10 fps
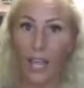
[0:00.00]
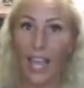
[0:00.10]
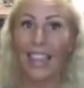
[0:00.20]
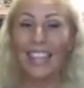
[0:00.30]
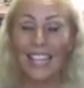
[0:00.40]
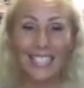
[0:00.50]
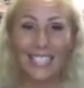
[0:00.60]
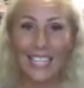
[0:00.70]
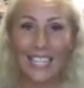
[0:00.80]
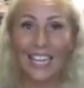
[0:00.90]

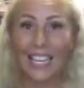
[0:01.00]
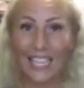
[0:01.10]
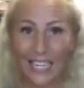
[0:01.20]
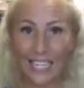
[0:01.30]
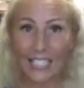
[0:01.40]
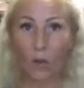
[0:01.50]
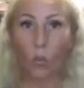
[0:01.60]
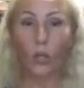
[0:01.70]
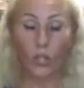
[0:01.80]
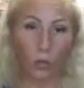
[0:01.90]
This is
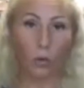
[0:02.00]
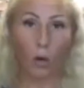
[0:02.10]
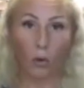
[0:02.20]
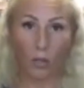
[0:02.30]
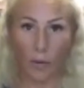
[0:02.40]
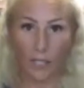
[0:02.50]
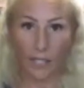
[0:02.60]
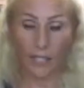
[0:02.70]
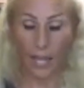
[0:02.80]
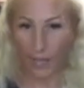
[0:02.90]
what's going to grow your
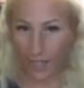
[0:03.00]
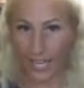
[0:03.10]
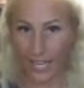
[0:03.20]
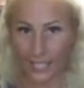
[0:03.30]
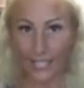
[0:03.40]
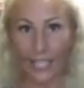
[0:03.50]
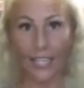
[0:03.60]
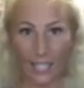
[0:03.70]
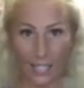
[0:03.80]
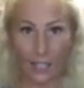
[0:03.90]
business. This
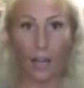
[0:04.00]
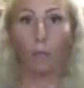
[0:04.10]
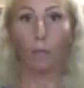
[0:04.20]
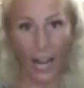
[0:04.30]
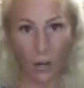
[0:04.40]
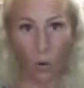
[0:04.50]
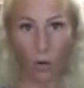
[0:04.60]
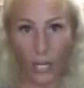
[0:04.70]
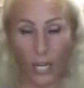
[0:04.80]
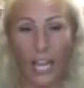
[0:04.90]
is
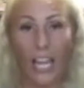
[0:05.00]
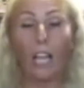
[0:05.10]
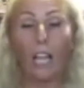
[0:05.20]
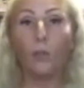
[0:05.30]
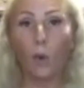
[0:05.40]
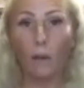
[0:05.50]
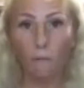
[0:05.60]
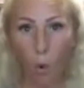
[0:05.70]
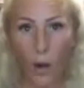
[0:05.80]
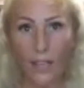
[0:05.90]
priority. If you
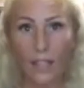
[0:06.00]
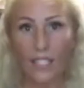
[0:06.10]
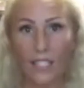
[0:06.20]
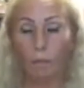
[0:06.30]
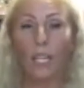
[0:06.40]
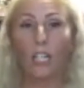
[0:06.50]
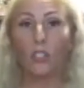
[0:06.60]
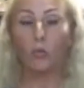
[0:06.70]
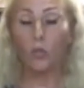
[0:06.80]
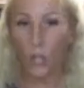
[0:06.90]
avoid this because
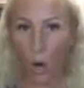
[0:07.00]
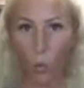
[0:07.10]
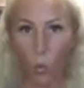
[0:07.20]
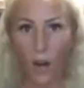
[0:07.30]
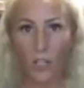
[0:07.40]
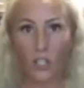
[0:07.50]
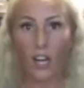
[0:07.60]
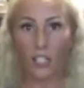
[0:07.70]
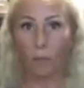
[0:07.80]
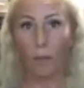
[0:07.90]
you don't want to talk
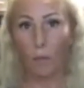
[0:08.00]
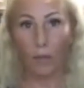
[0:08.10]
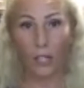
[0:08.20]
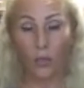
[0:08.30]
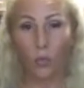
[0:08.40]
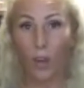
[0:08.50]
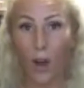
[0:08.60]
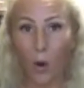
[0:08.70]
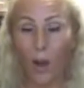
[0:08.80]
to people that you know,